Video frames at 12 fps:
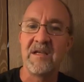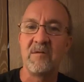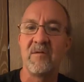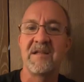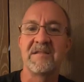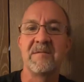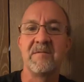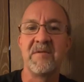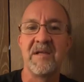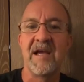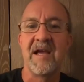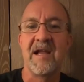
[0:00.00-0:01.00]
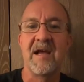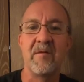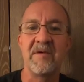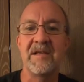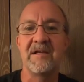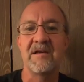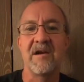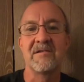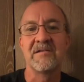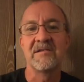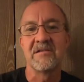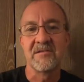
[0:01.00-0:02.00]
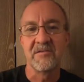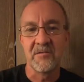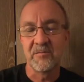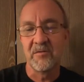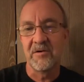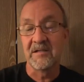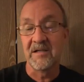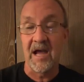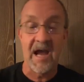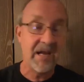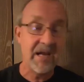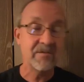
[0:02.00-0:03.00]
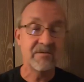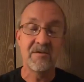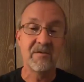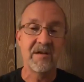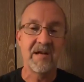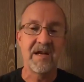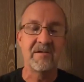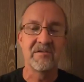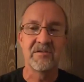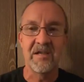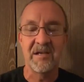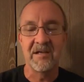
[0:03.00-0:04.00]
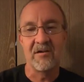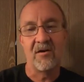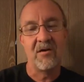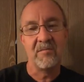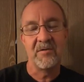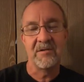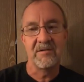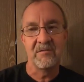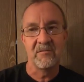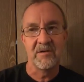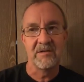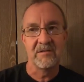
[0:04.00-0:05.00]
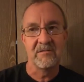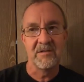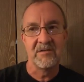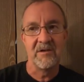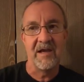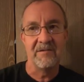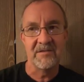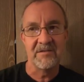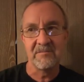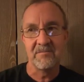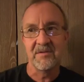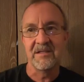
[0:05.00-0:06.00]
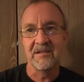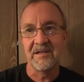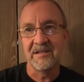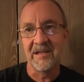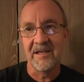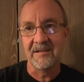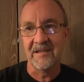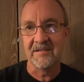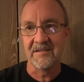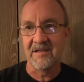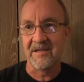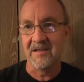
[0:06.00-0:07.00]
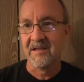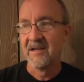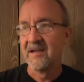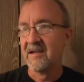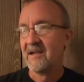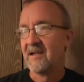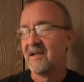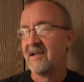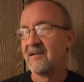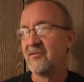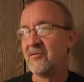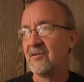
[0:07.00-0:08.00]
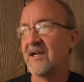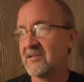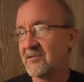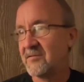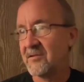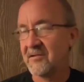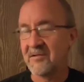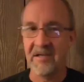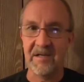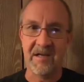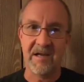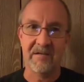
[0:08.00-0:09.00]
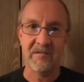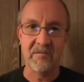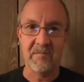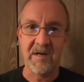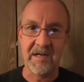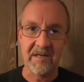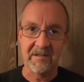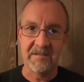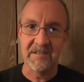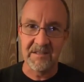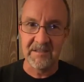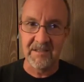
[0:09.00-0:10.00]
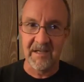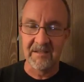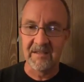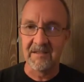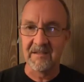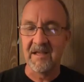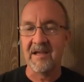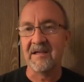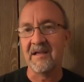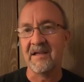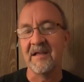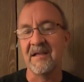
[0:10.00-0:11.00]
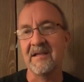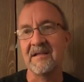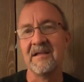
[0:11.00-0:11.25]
he wants to be at, how many cars at a certain point of day. I do too, and I understand it all. But when you have somebody like that, that's like, you guys do your thing, I'll do mine. I'll see you at the end of the day. And